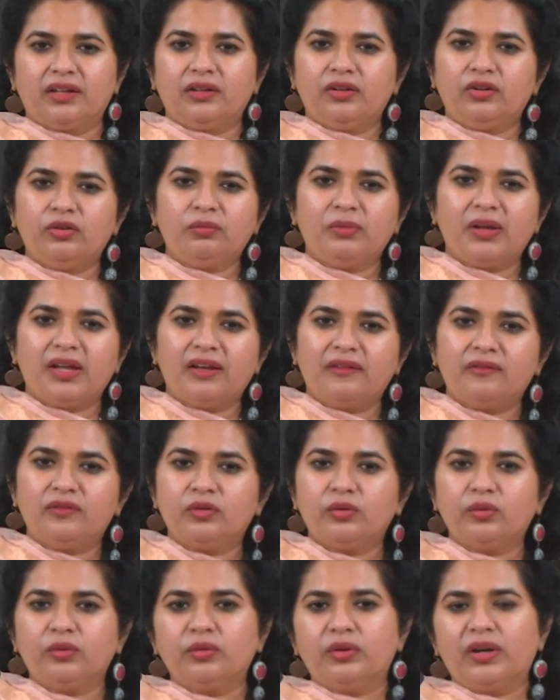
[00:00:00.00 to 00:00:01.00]
you may have
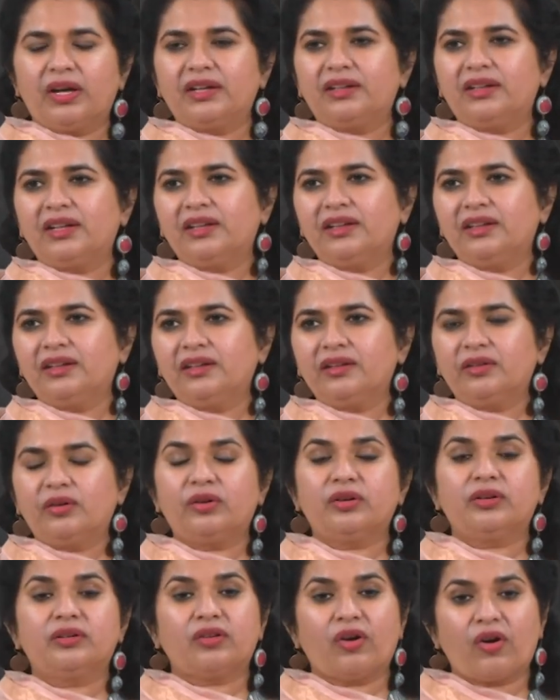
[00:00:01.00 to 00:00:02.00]
to attend
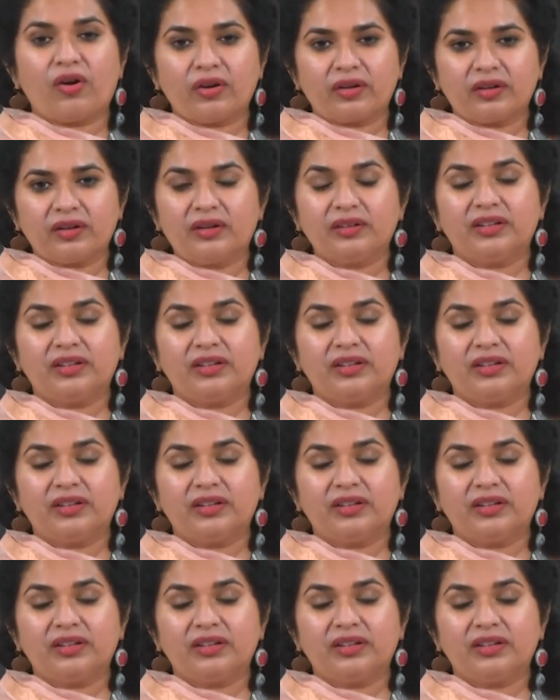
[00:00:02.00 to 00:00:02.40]
or talk,